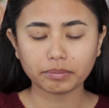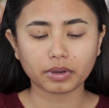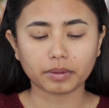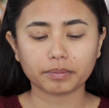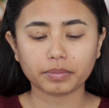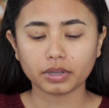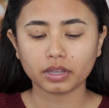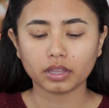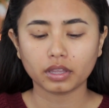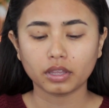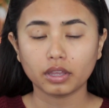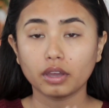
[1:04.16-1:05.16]
pump
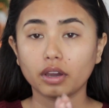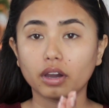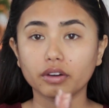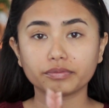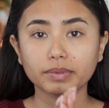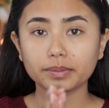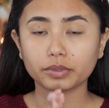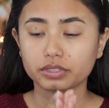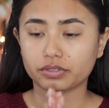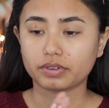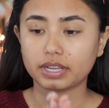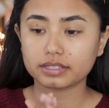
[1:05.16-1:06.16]
of my
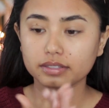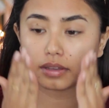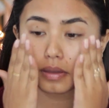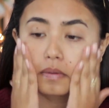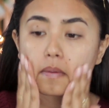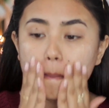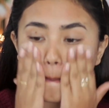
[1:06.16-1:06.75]
moisturizer.